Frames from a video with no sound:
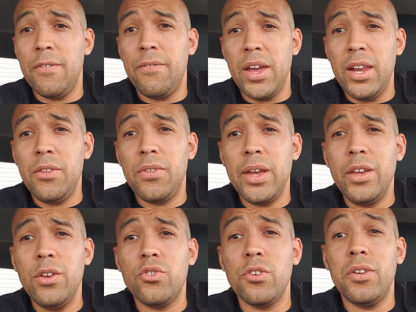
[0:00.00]
If
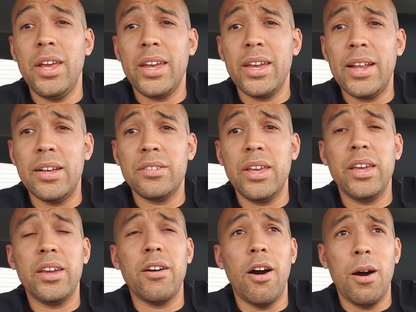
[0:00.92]
anything, you should take it as
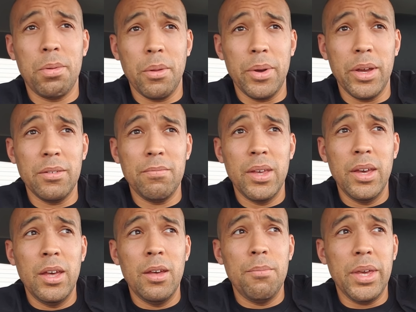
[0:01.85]
a compliment,
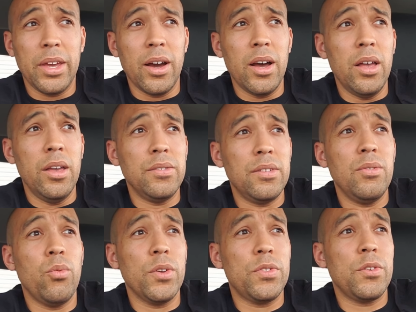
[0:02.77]
because
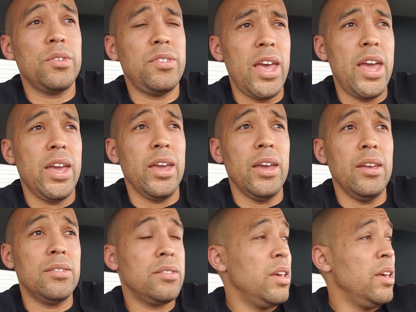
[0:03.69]
what they're saying
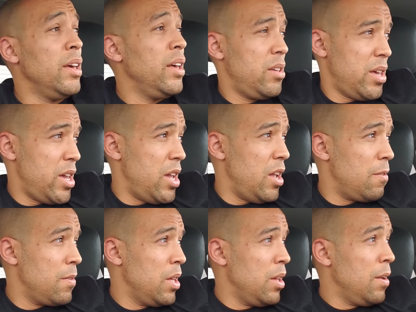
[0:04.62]
is,
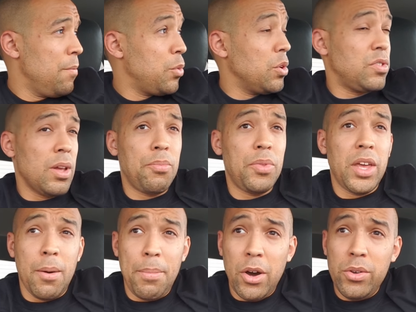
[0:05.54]
hey, there's
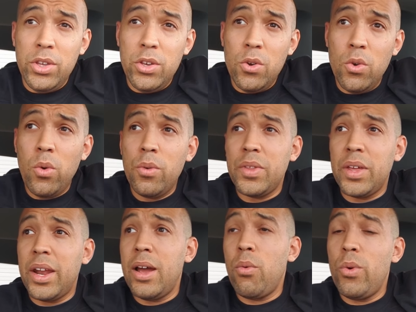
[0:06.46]
something about you
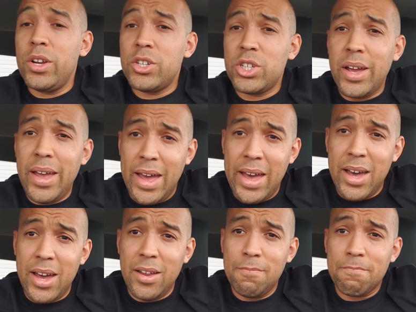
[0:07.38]
that I wish I
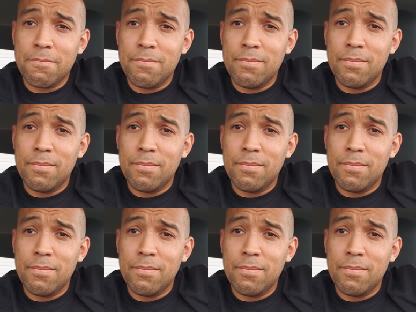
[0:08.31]
had